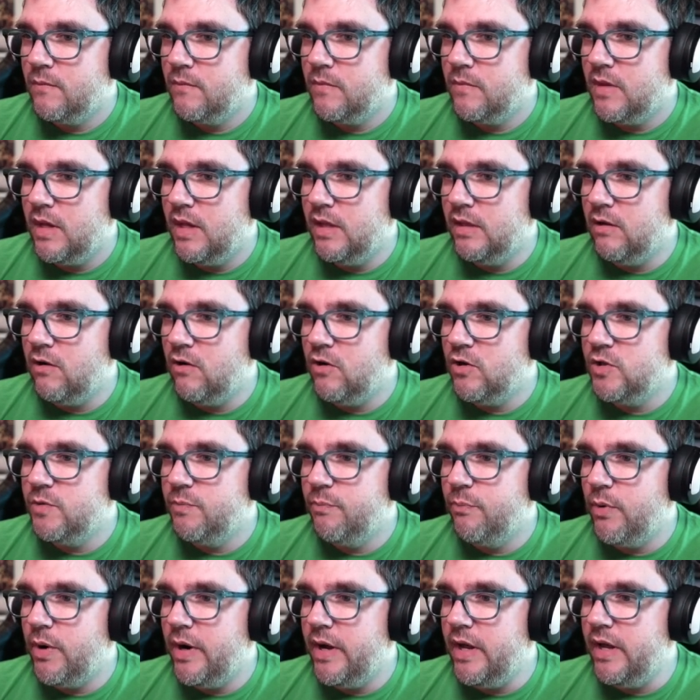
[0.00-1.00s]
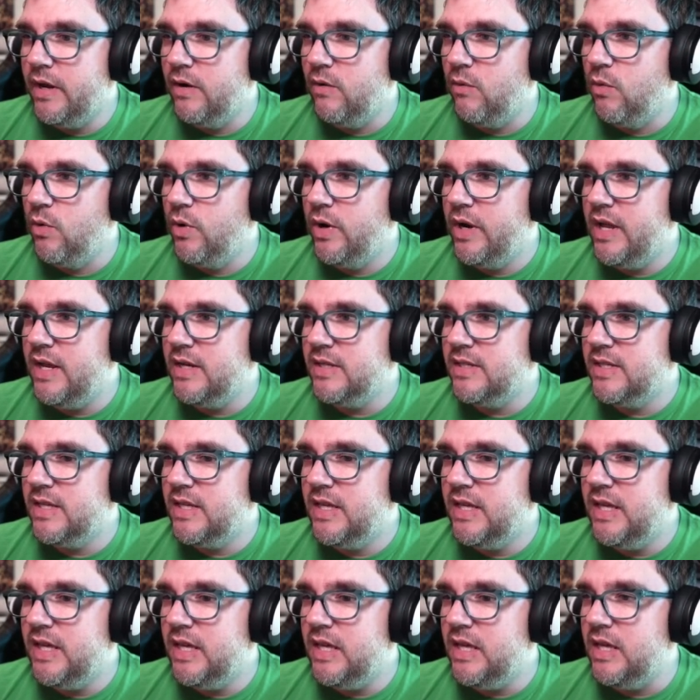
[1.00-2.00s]
A large, bright, and ornate
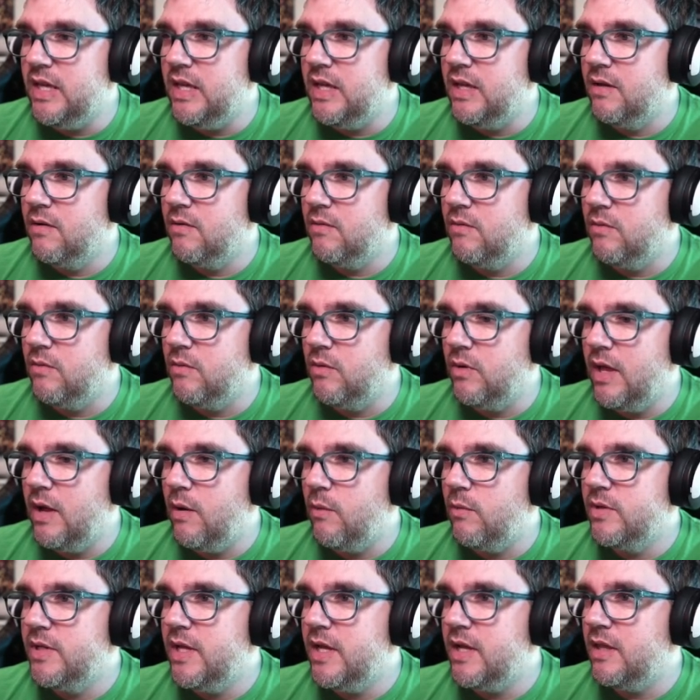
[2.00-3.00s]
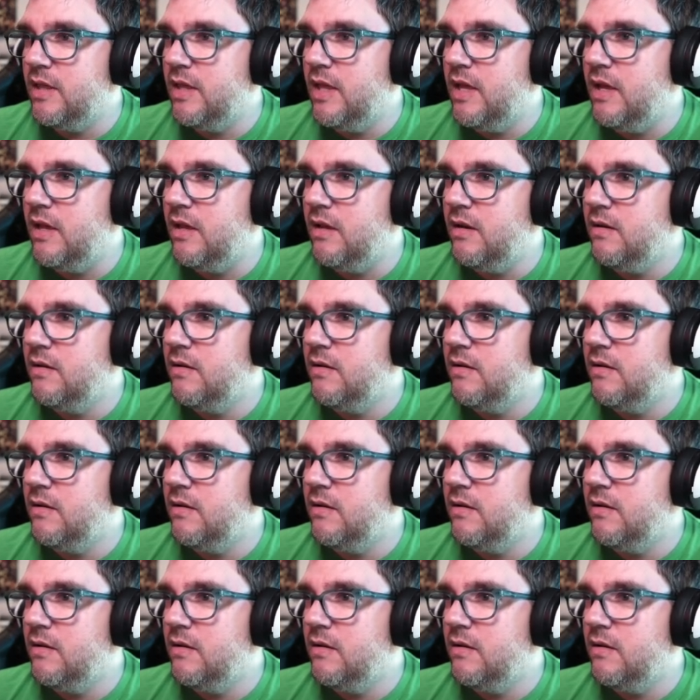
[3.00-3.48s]
key. Well, yeah, we're taking that.